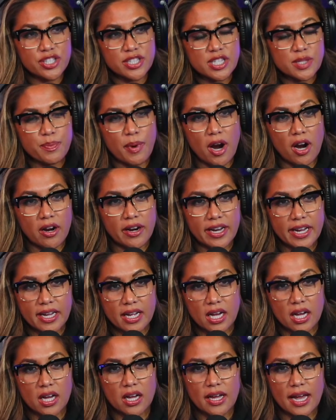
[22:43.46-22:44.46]
sparring.
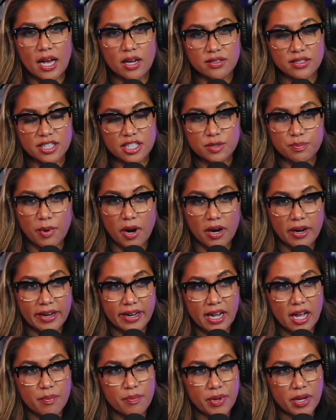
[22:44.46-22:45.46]
How's the
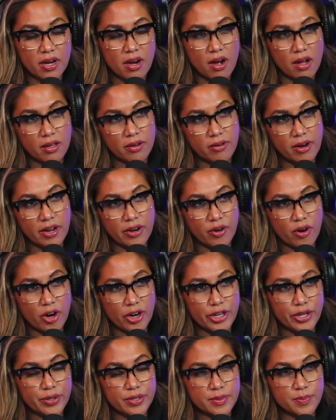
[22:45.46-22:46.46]
sparring up in Colorado? Are
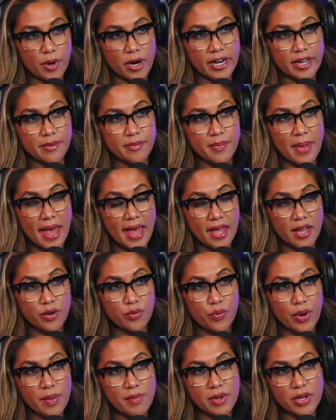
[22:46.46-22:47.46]
you sparring
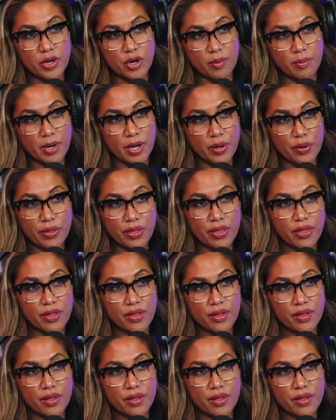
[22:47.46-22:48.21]
men, women, or both?